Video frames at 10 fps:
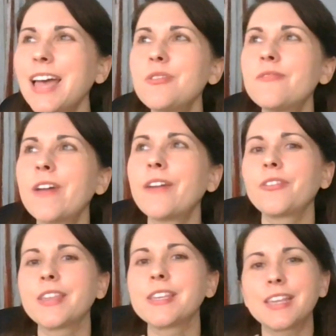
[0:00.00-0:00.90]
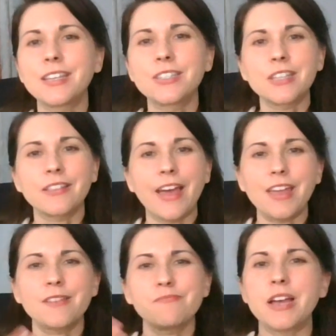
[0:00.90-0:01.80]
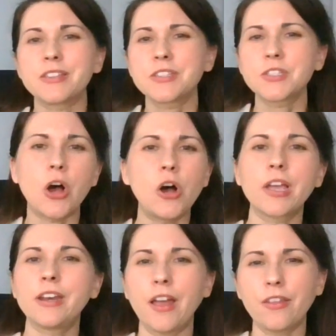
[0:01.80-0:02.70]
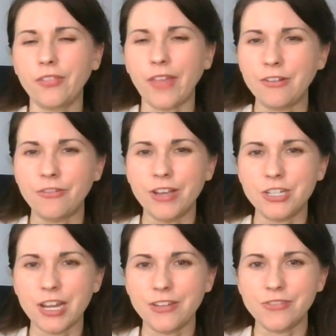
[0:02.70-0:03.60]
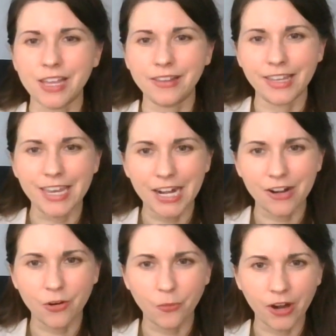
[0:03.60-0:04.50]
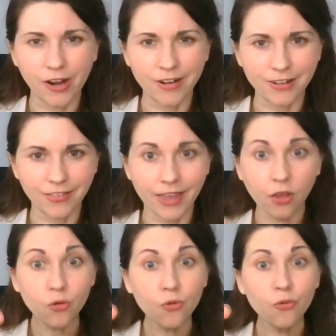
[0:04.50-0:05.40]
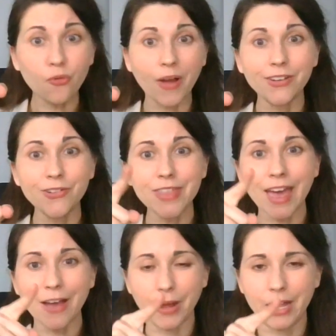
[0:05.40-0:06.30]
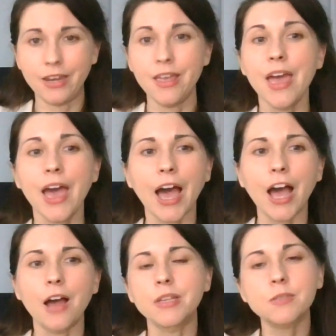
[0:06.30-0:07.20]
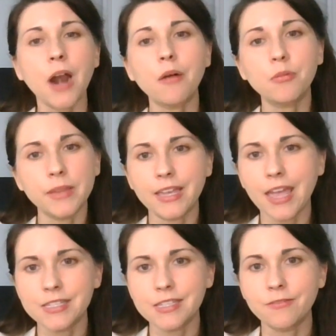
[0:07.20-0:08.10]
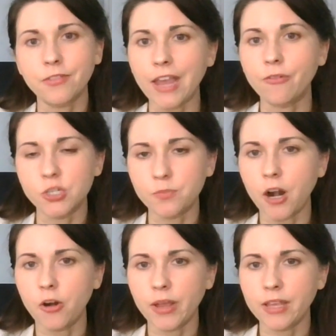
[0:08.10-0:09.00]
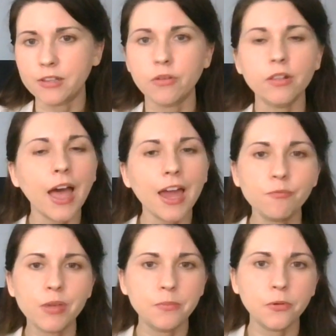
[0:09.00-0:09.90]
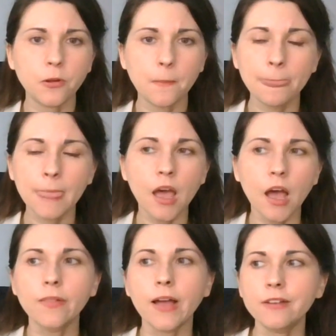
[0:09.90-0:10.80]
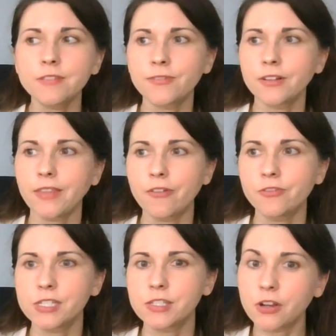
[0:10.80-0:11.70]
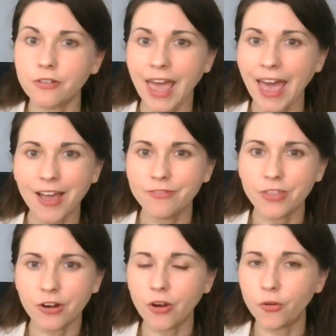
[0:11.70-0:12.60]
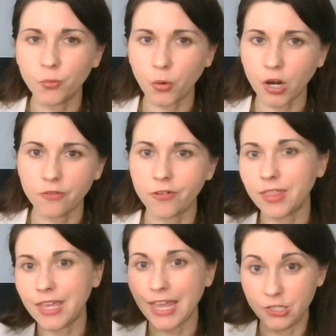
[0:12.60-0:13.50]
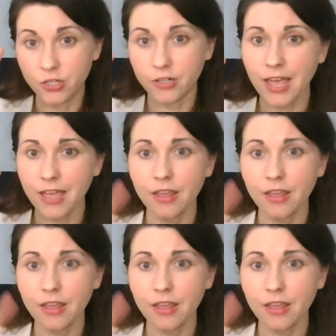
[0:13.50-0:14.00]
you've ever listened to like a song in another language and you suddenly hear a word and you're like, oh, I knew that one, it's probably a case of language borrowing. So a lot of people, a lot of different languages don't have their own word for the internet.